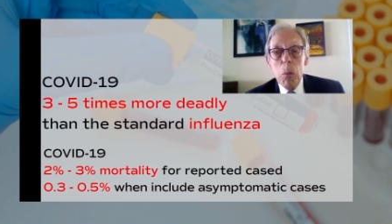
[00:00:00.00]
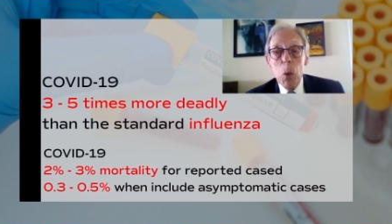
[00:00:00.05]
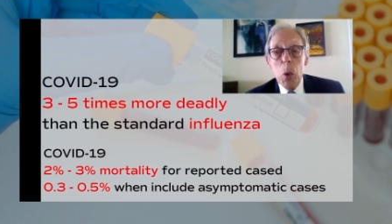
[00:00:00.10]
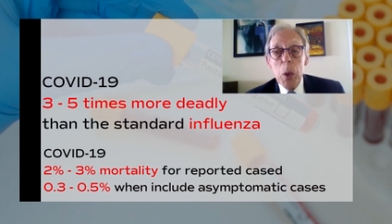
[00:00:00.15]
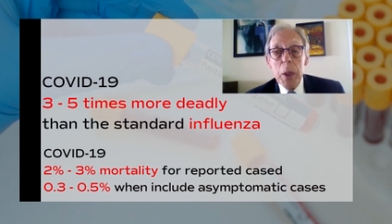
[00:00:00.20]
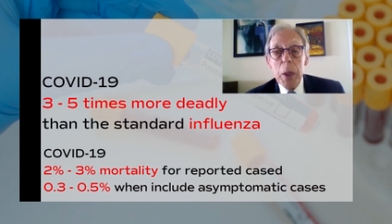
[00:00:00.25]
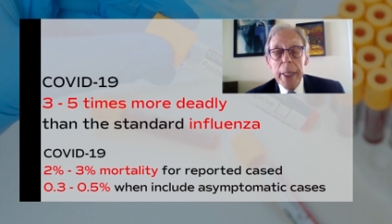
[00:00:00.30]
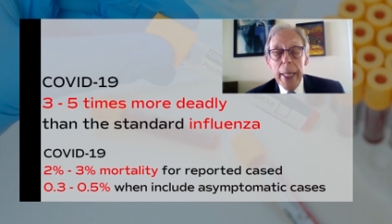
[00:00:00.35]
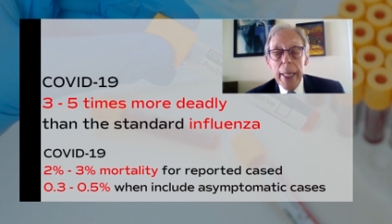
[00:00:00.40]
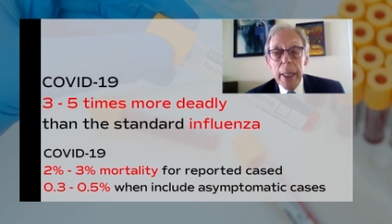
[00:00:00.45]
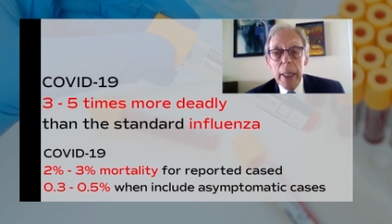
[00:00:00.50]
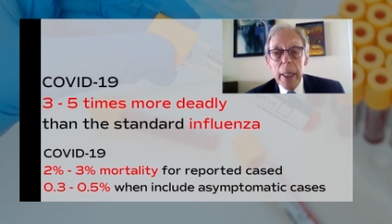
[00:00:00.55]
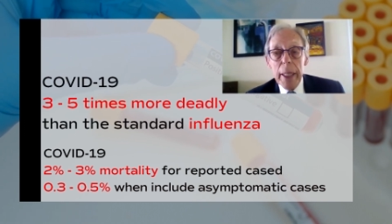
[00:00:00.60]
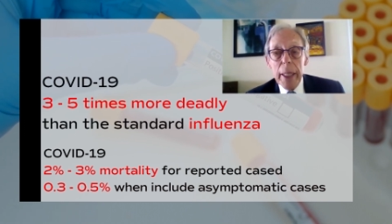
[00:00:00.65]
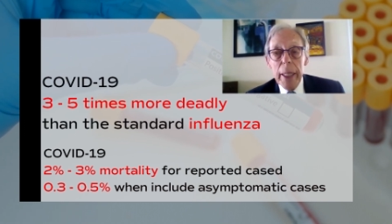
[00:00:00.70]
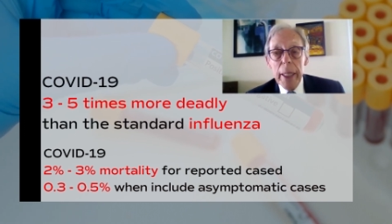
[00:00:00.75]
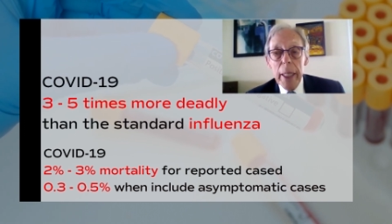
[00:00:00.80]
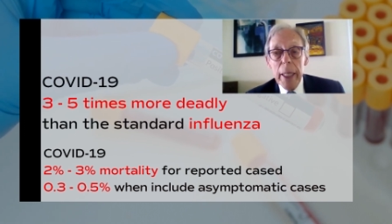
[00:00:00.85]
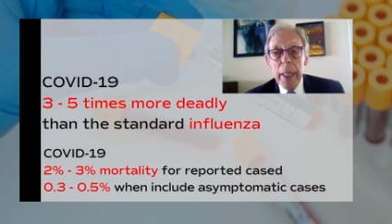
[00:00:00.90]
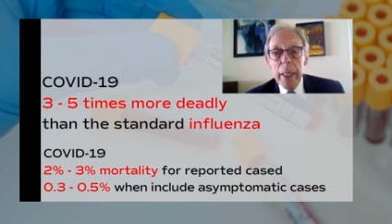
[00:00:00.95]
more
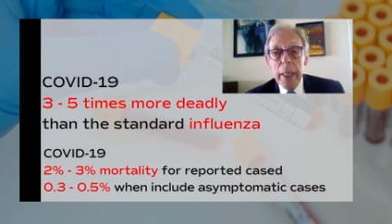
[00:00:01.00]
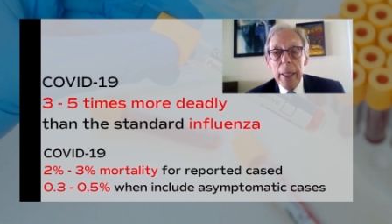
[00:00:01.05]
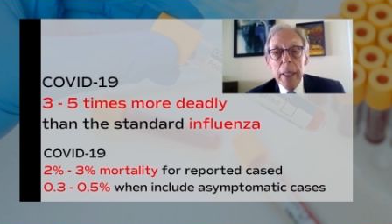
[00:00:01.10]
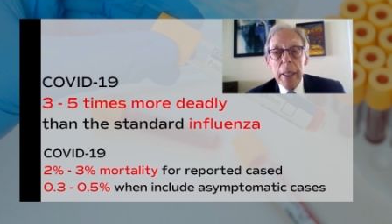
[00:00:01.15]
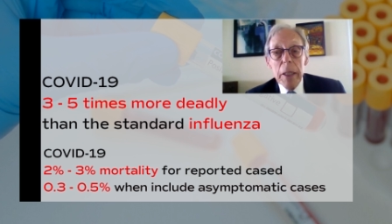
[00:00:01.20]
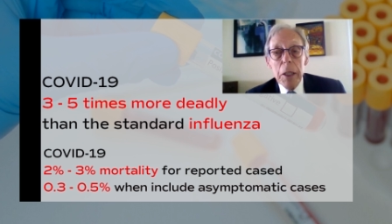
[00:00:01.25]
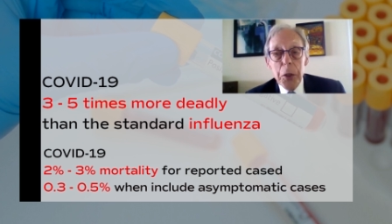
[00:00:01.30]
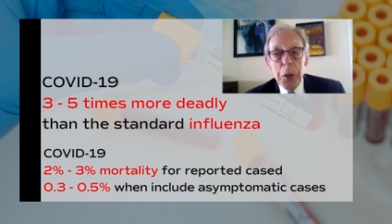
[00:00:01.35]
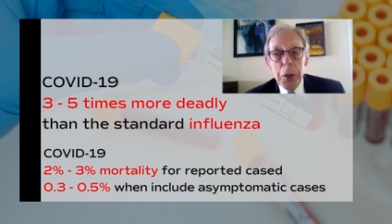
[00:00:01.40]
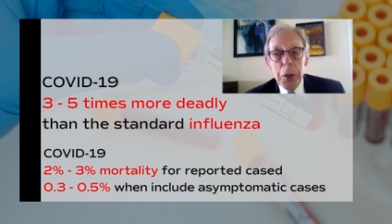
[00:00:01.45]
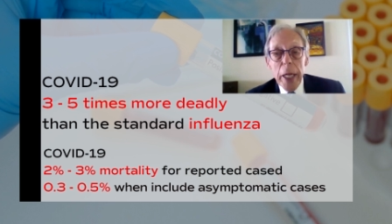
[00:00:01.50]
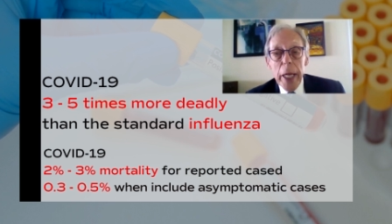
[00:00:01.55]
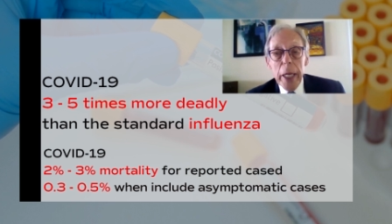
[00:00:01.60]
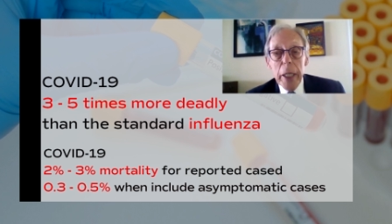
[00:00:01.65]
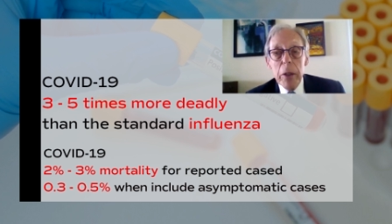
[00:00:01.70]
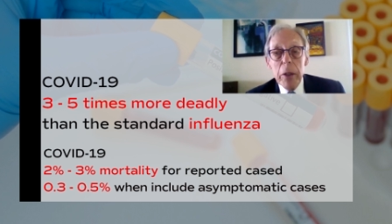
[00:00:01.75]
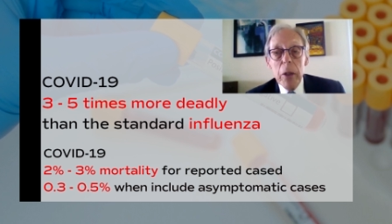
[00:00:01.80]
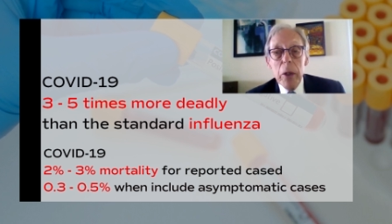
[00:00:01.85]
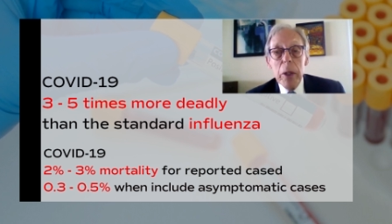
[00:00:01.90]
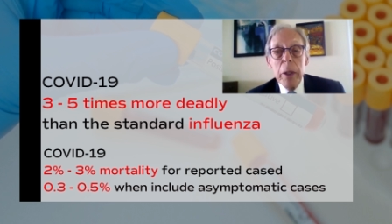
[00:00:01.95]
deadly than the
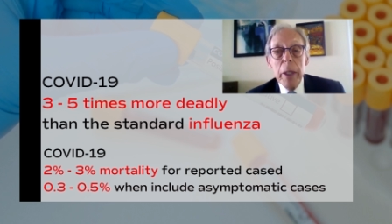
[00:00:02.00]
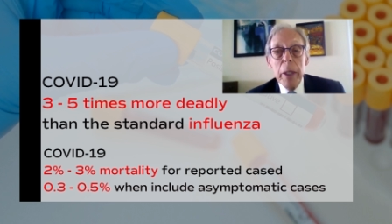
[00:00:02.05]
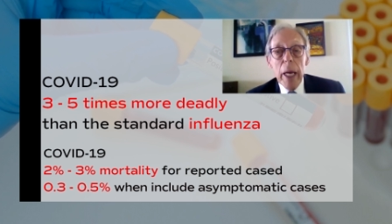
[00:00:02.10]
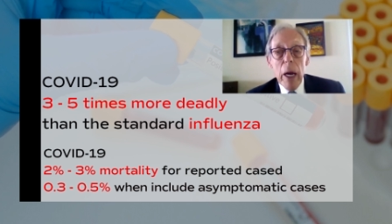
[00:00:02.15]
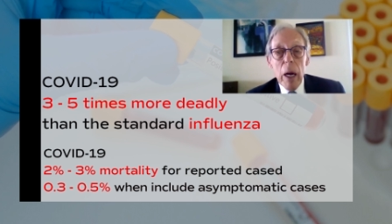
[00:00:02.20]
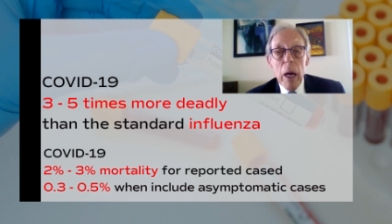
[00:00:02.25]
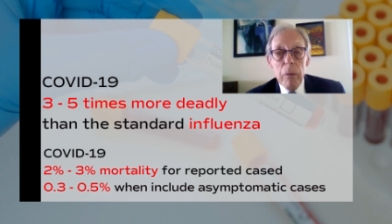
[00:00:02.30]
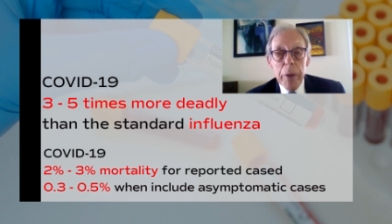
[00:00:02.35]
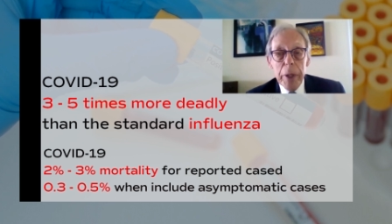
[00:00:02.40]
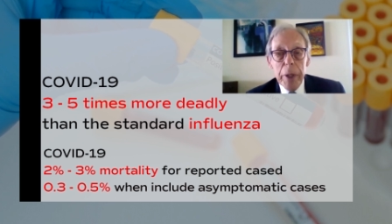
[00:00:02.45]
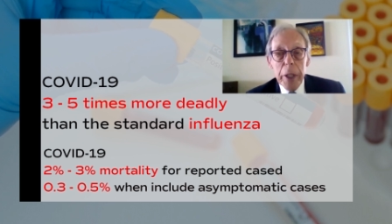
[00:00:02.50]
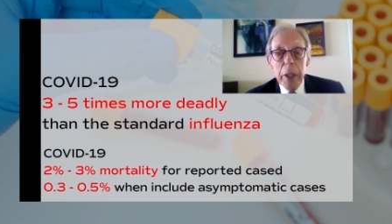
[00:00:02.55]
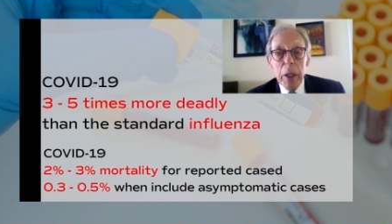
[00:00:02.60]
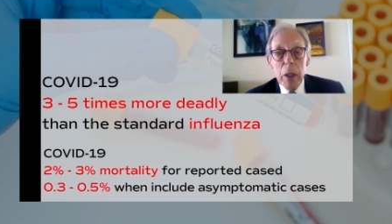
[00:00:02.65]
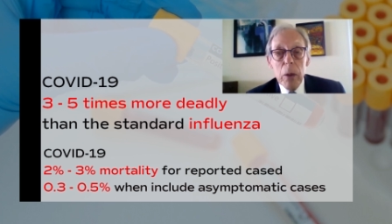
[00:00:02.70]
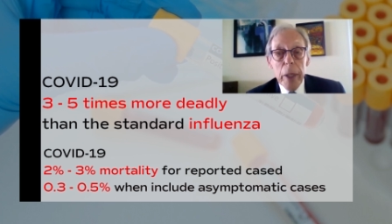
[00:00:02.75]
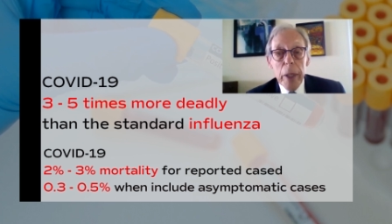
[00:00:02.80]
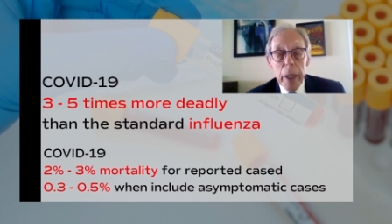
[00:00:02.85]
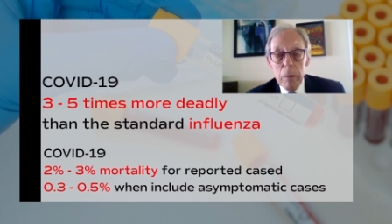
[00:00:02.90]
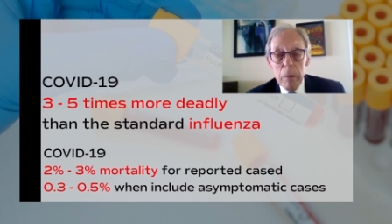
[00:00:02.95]
standard every
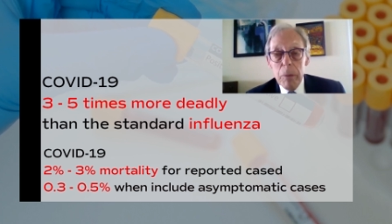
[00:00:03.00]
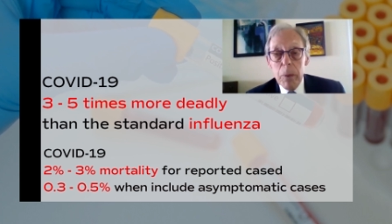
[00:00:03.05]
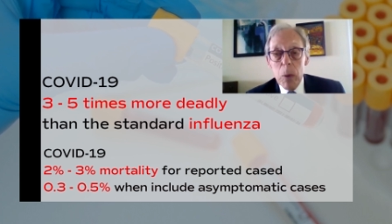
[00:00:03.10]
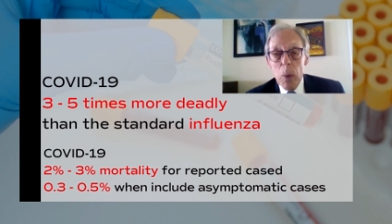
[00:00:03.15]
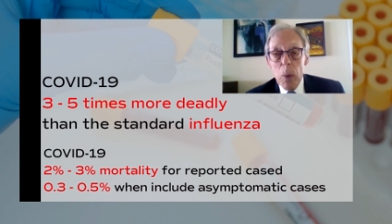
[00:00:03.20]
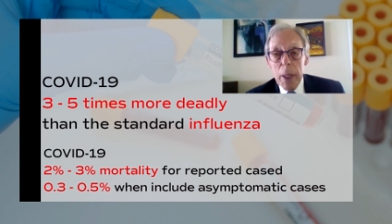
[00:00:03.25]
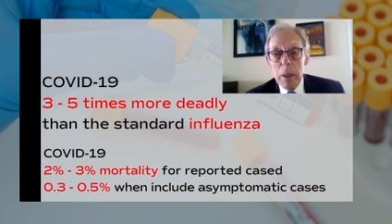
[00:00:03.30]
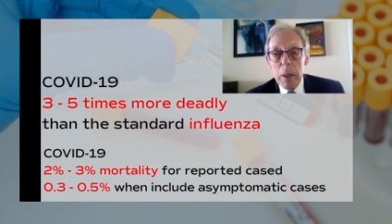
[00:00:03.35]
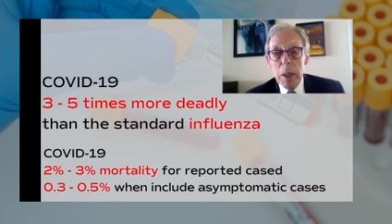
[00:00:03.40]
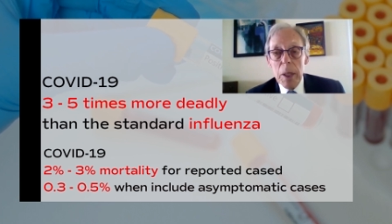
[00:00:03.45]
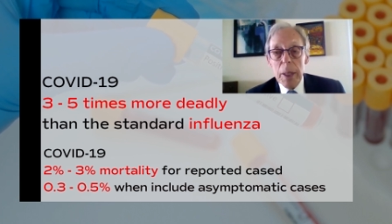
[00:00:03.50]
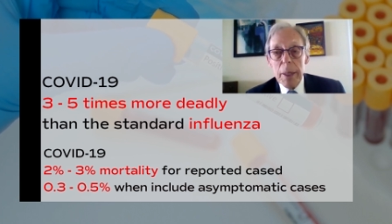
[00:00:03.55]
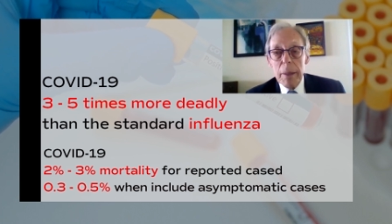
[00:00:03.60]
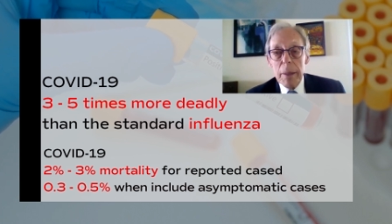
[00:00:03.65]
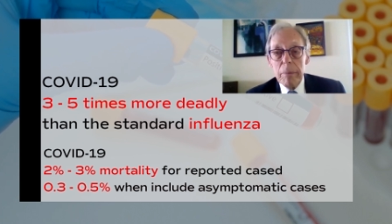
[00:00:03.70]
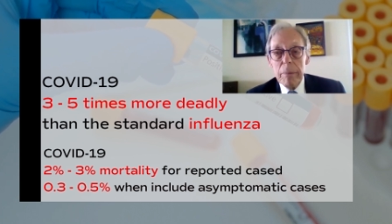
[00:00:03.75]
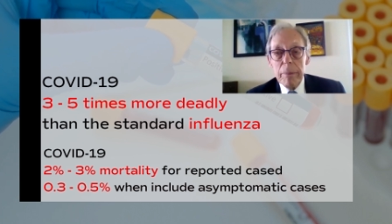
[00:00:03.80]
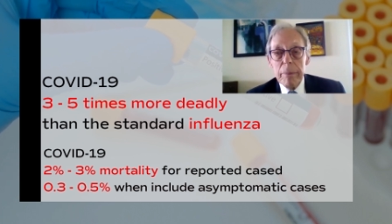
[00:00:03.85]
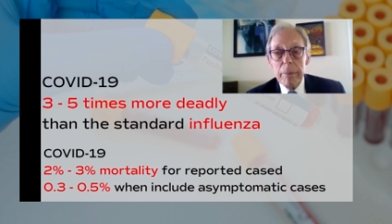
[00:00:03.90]
year influenza.